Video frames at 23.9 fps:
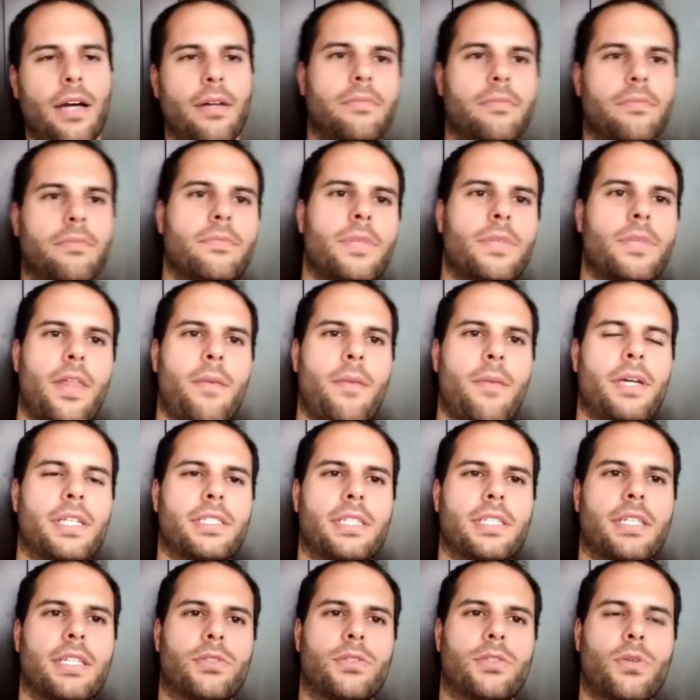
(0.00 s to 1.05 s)
no, that makes
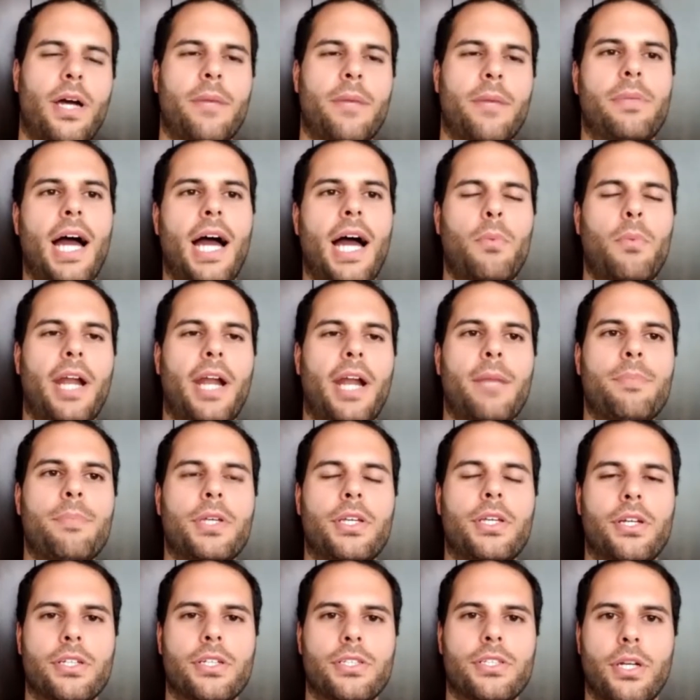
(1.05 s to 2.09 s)
sense. So what I'd
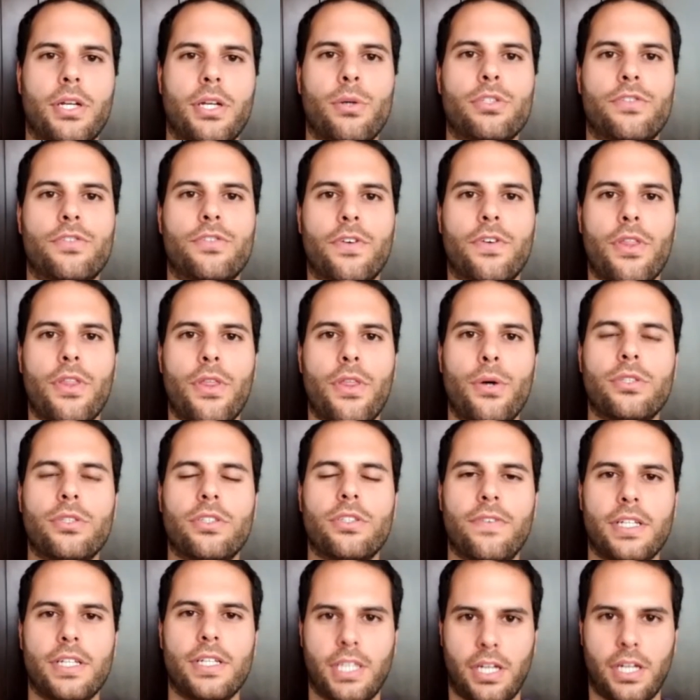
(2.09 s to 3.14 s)
be curious to know is for those
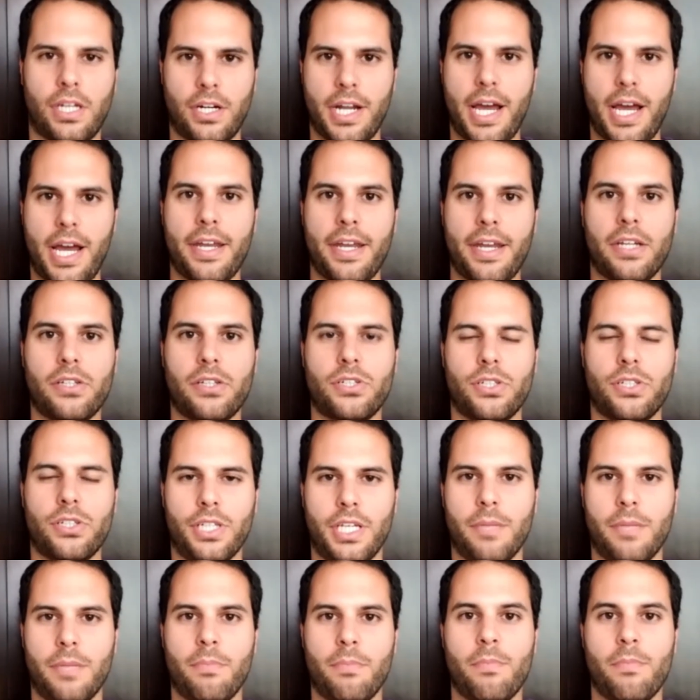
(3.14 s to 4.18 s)
of us that are not
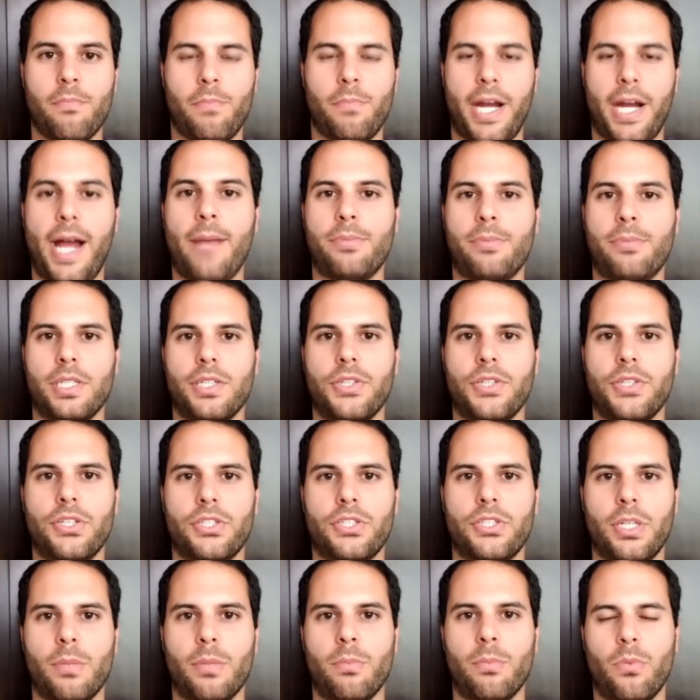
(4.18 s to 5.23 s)
necessarily in perhaps a
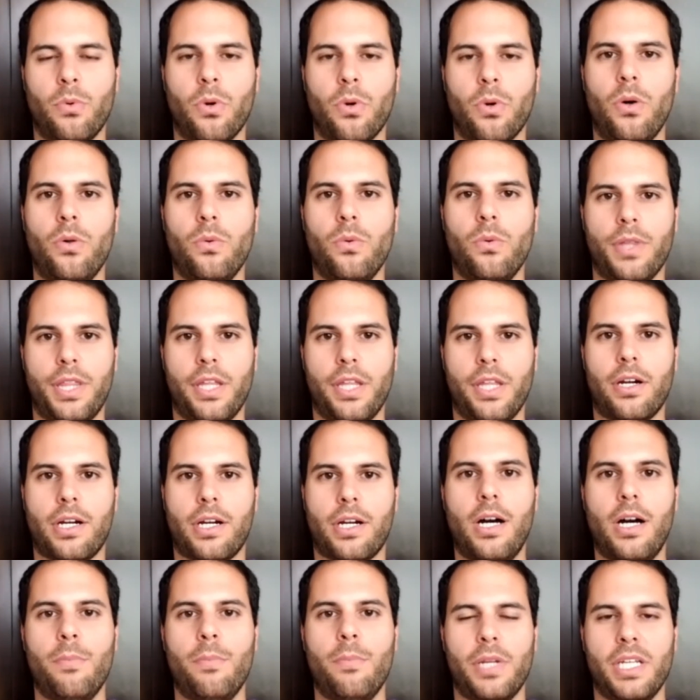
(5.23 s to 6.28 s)
leadership role within our
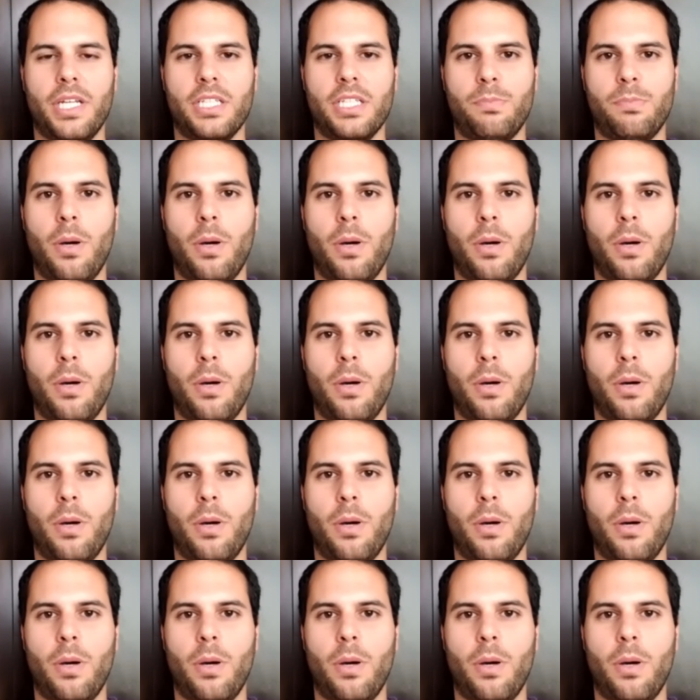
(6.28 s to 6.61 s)
companies,